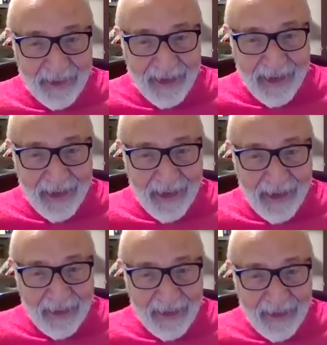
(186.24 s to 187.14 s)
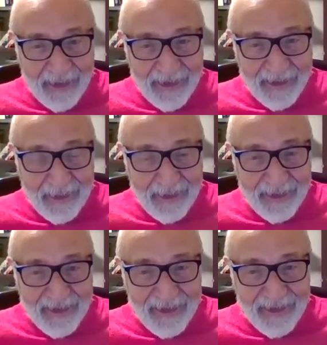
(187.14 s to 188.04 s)

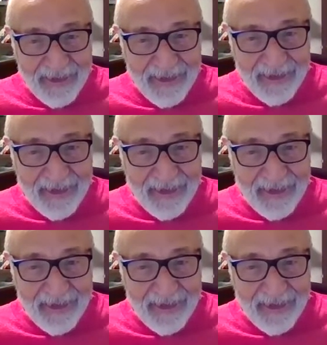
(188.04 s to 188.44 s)
(not speaking)